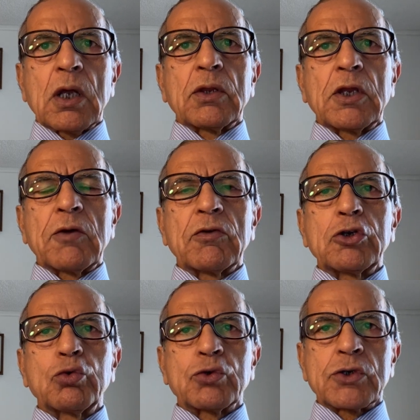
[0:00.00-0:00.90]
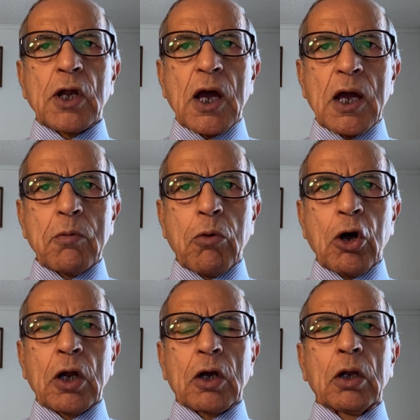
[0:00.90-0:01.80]
They will use
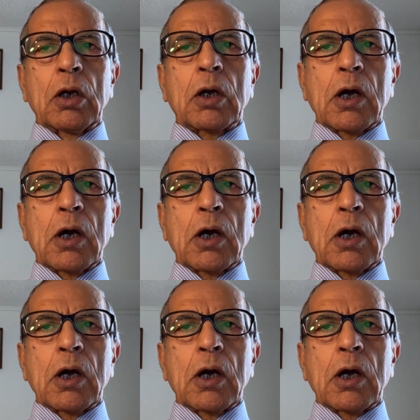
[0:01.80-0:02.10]
diabolical,